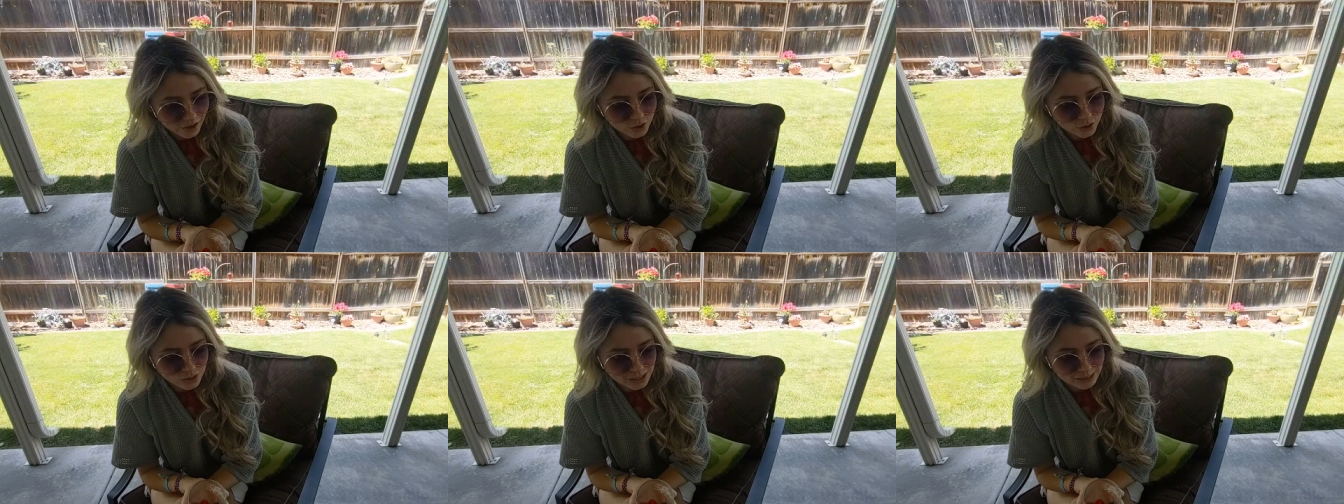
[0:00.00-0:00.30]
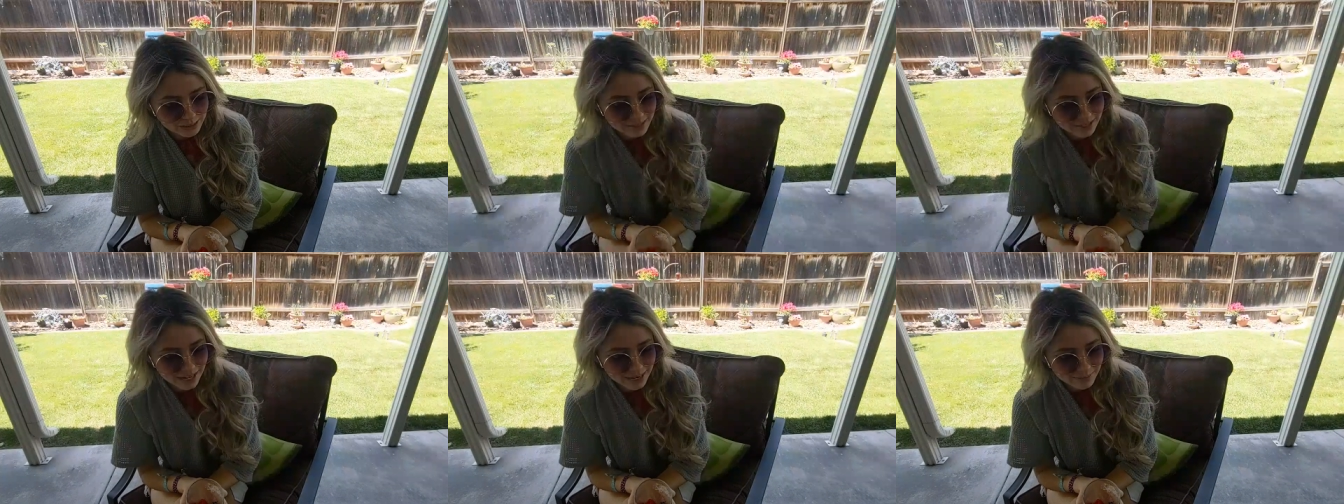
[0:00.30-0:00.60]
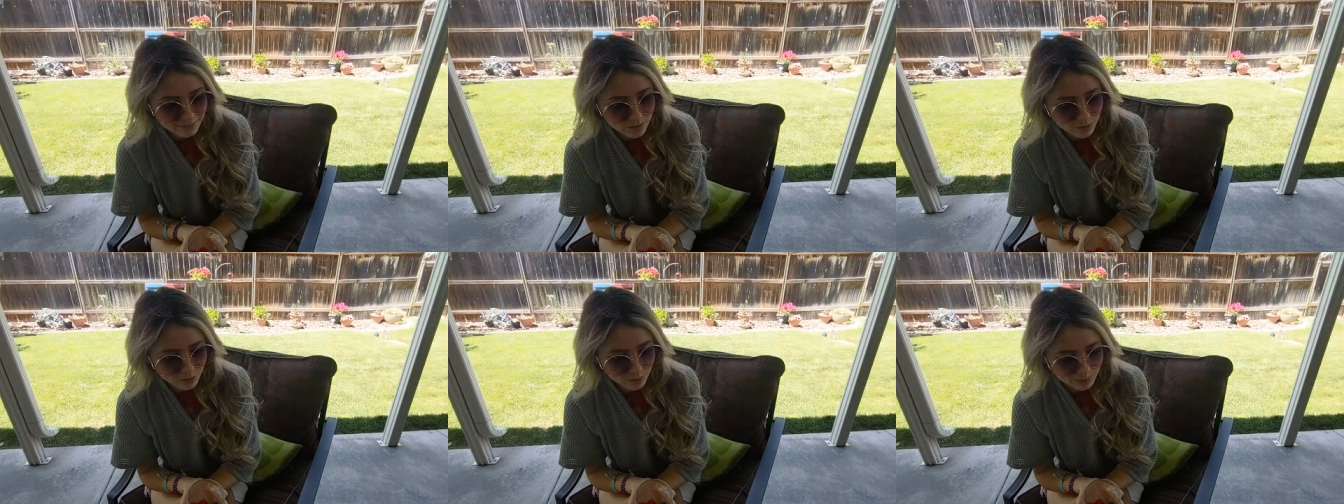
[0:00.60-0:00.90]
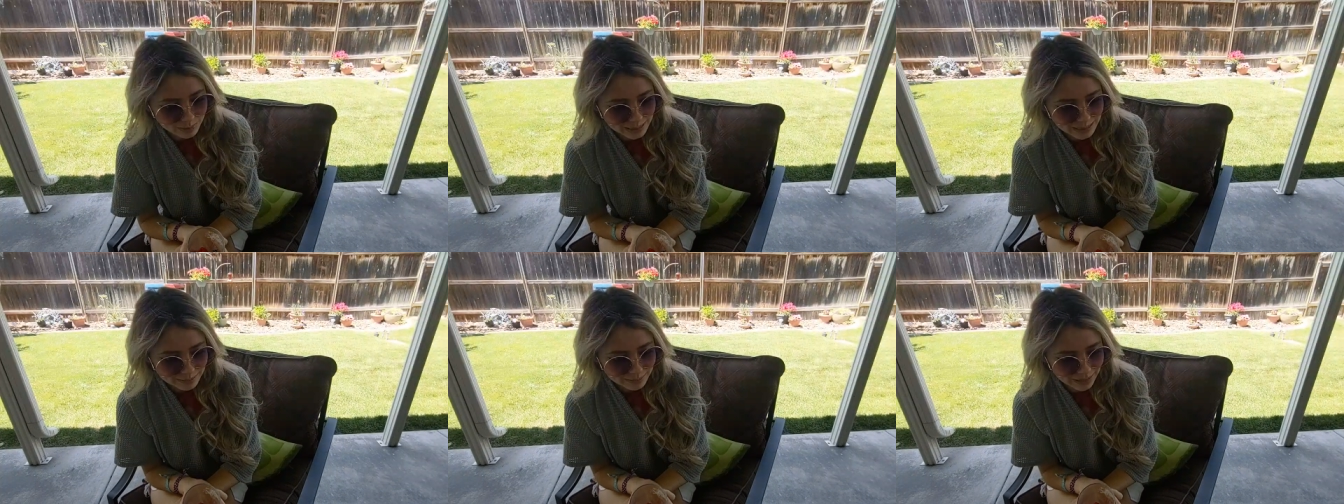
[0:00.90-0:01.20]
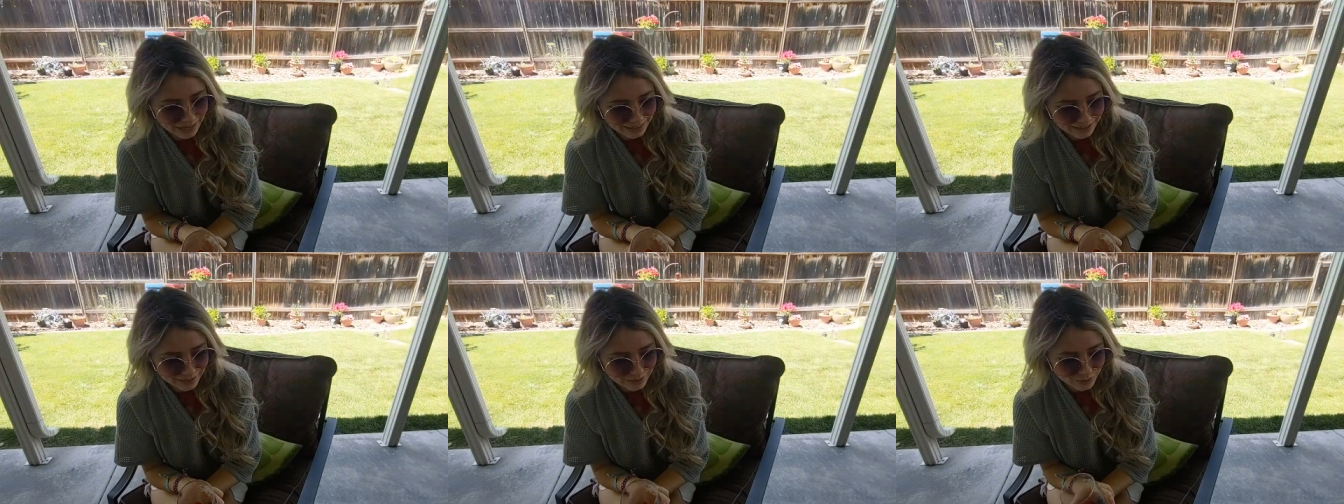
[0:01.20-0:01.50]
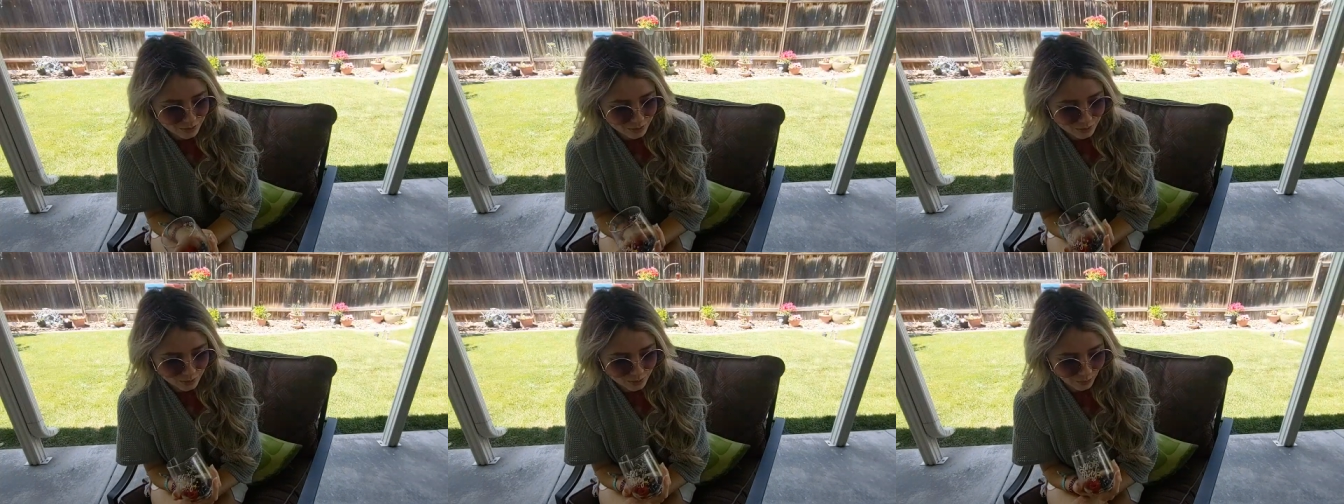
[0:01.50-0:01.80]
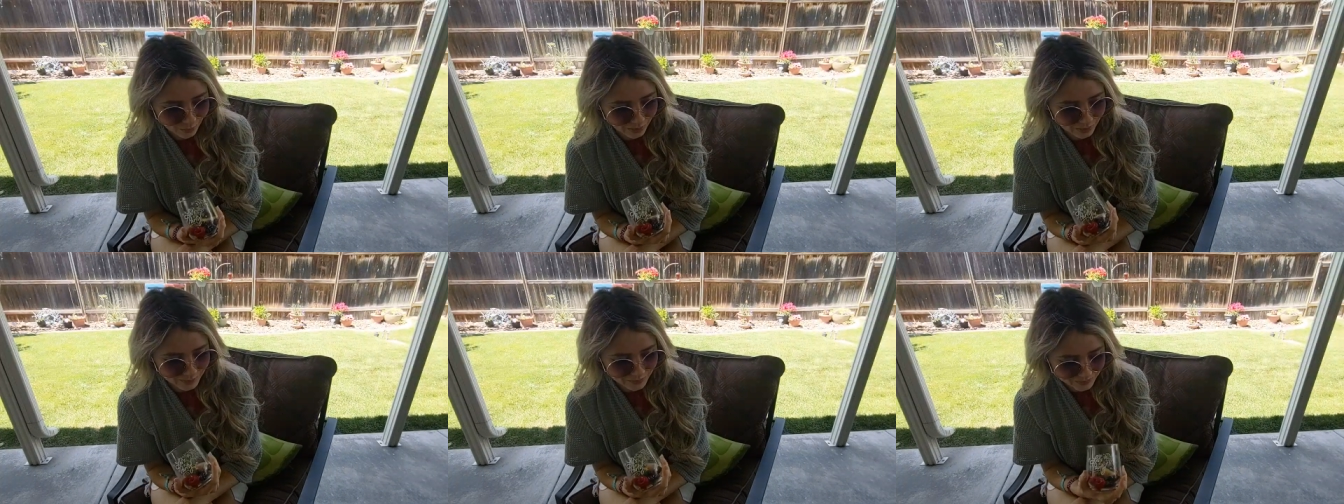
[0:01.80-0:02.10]
Australian will the women's bathing suit
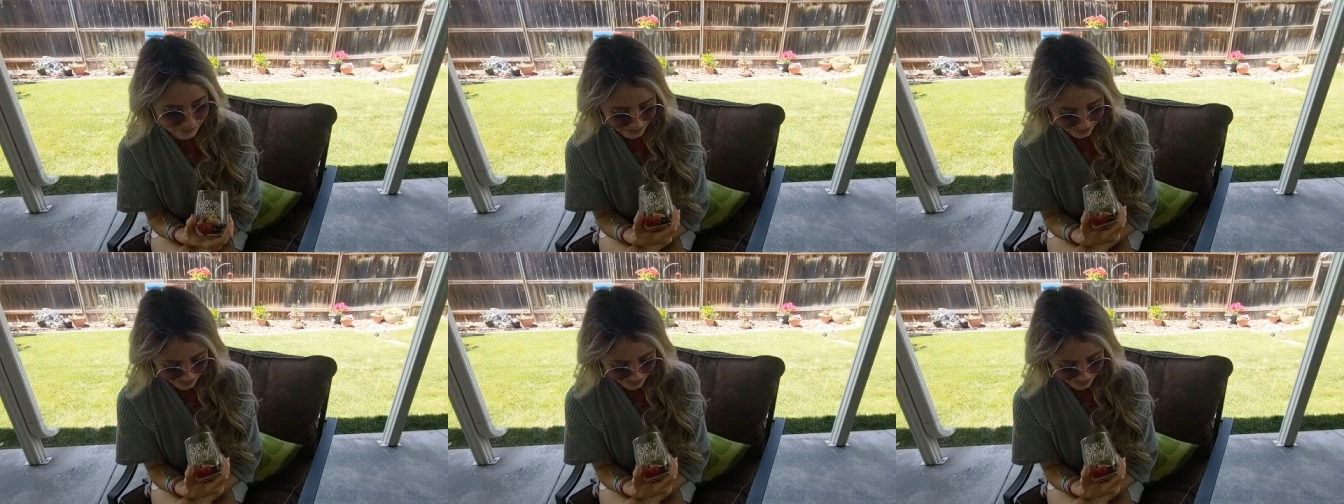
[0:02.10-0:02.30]
store.